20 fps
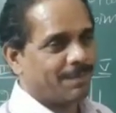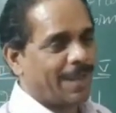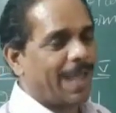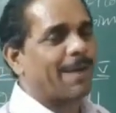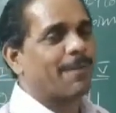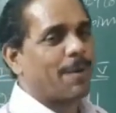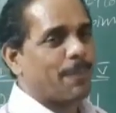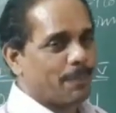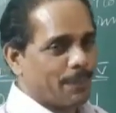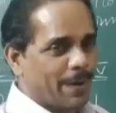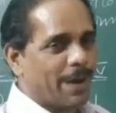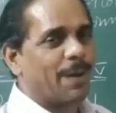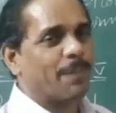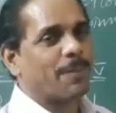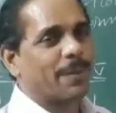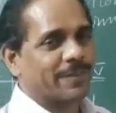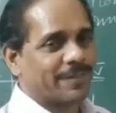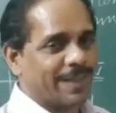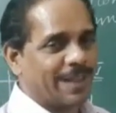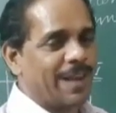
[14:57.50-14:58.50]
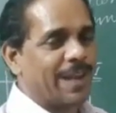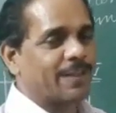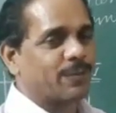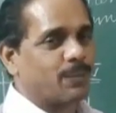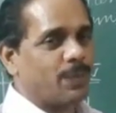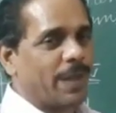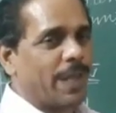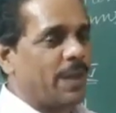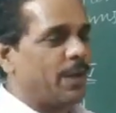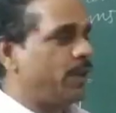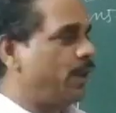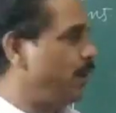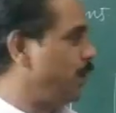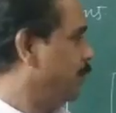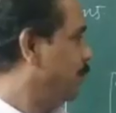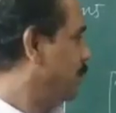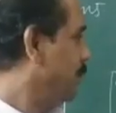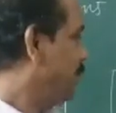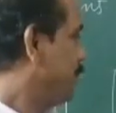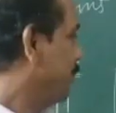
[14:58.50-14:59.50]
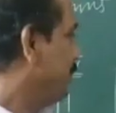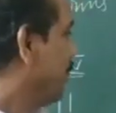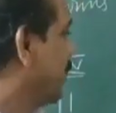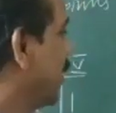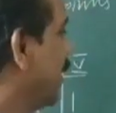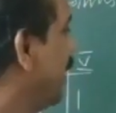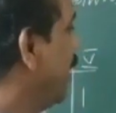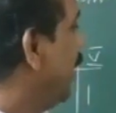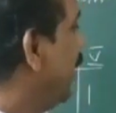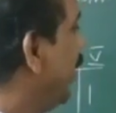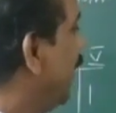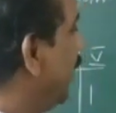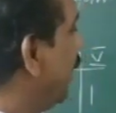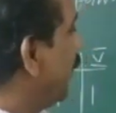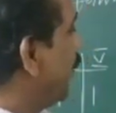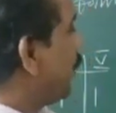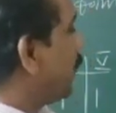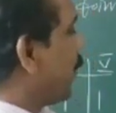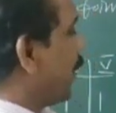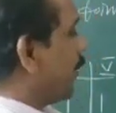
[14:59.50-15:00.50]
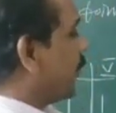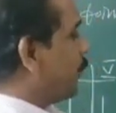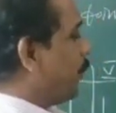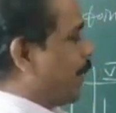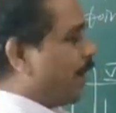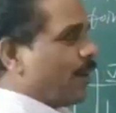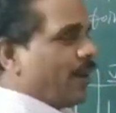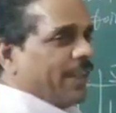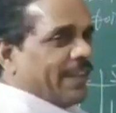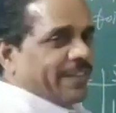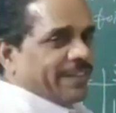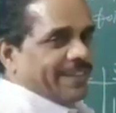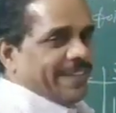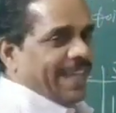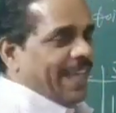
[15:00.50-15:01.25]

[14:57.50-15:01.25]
I have a purpose, I'll explain to you. So Prospero is